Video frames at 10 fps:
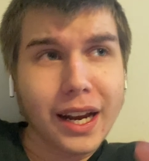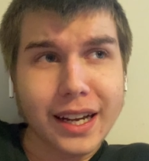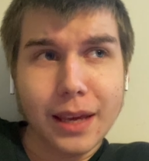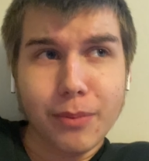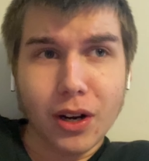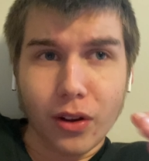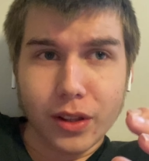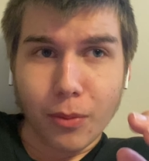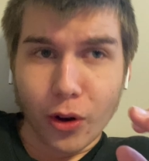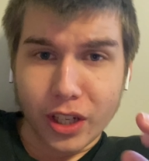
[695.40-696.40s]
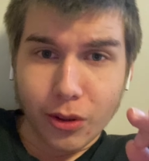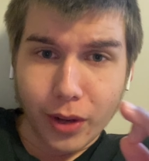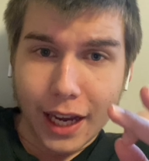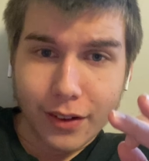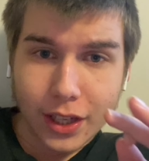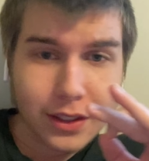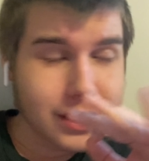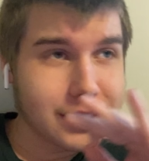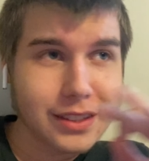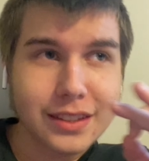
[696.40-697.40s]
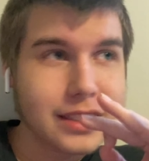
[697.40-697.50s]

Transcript: keep it on the market, okay? Like, this is,